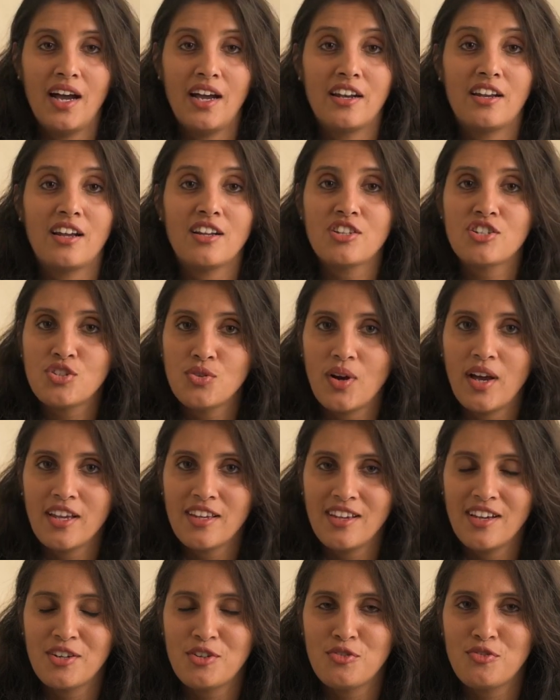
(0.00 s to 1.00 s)
I rushed to
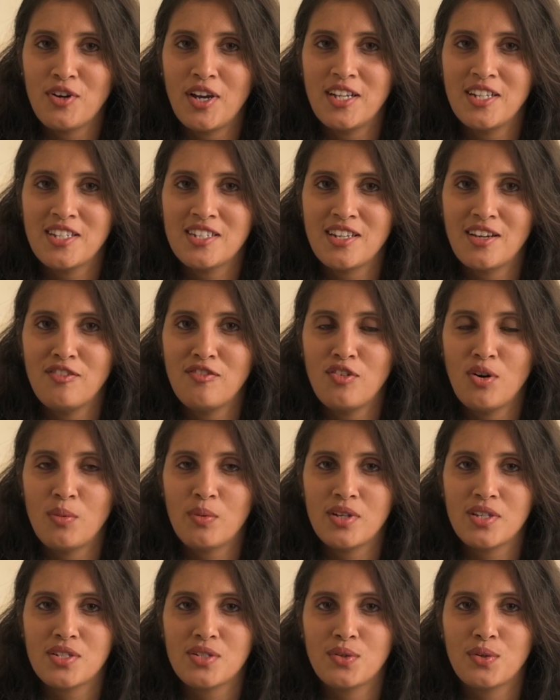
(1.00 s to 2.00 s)
IKEA to find stuff for
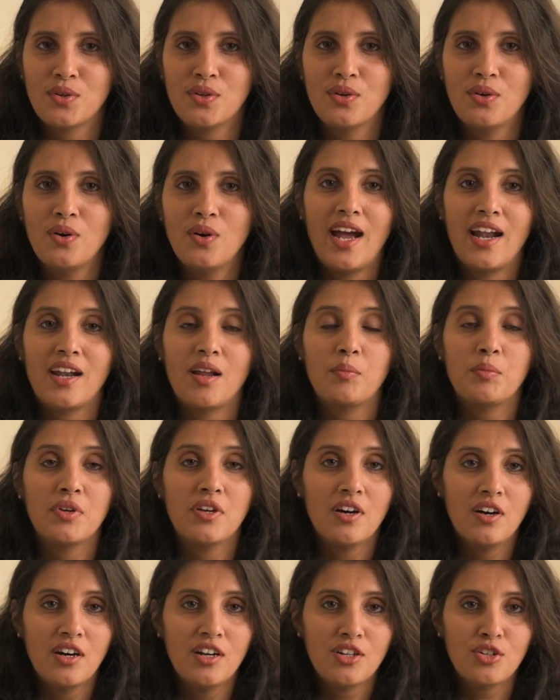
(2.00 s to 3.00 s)
my studio, and I'm
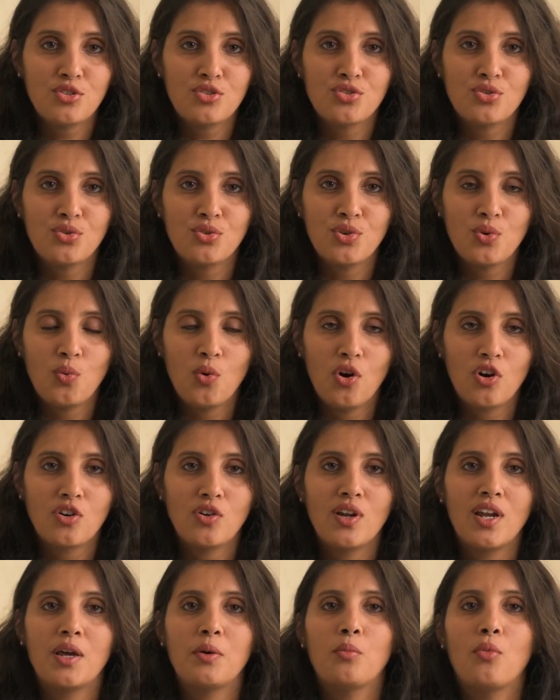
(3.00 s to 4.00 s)
here to show you what
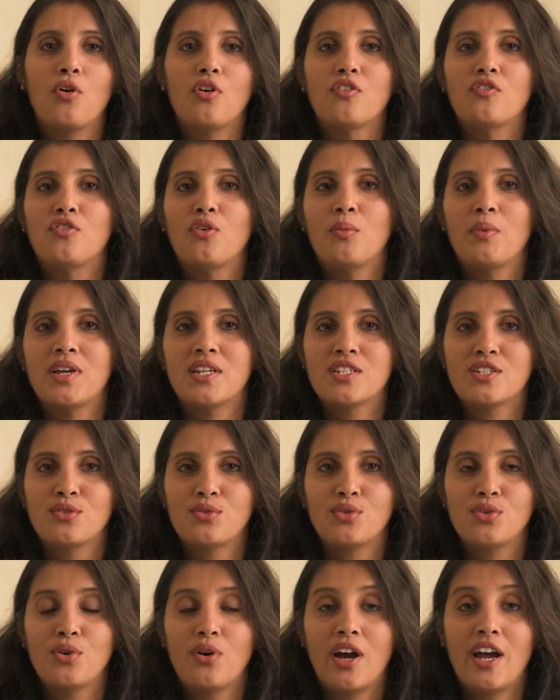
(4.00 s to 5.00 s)
all I bought for my
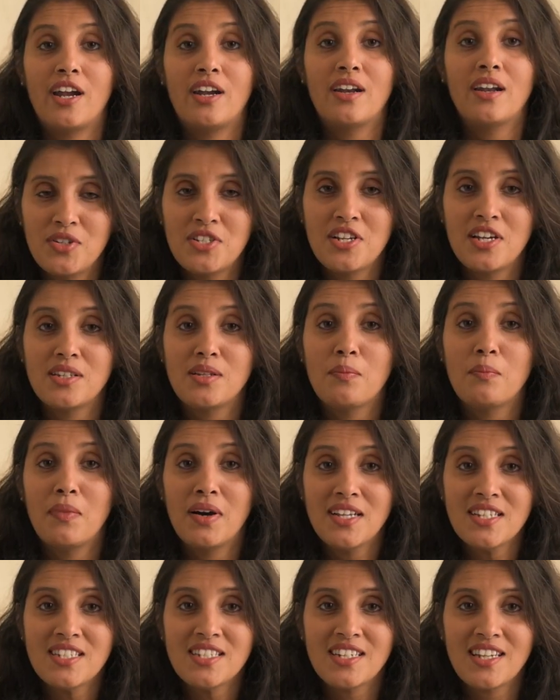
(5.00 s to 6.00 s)
studio and which are the
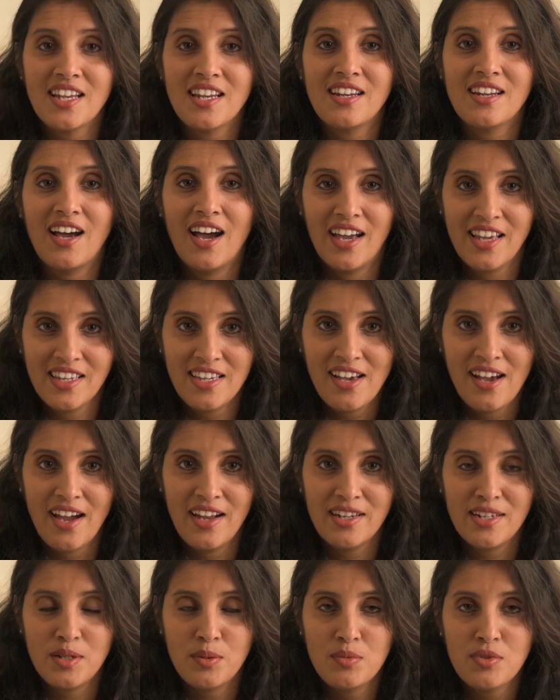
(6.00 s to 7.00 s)
must-need IKEA
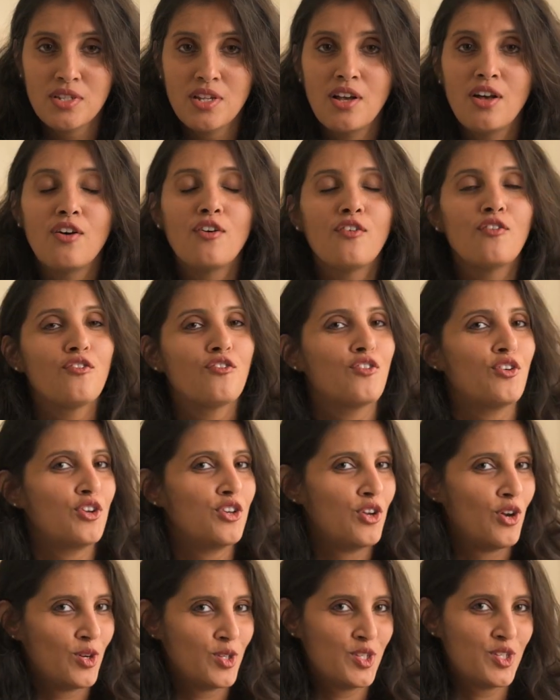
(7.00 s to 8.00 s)
items for
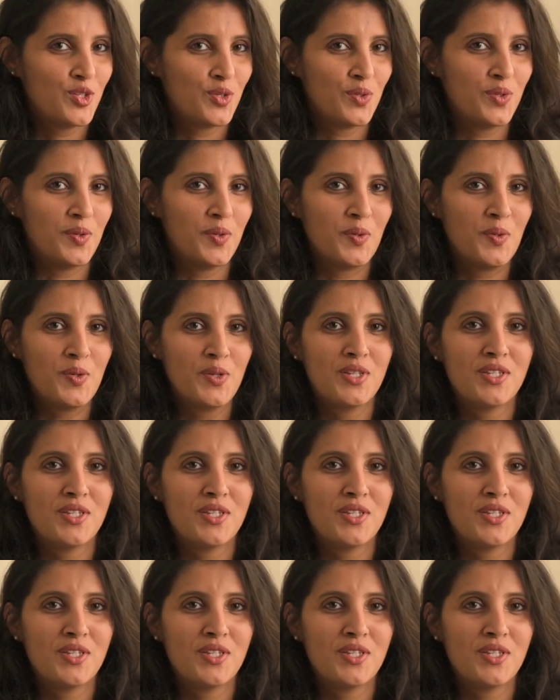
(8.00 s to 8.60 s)
your studio.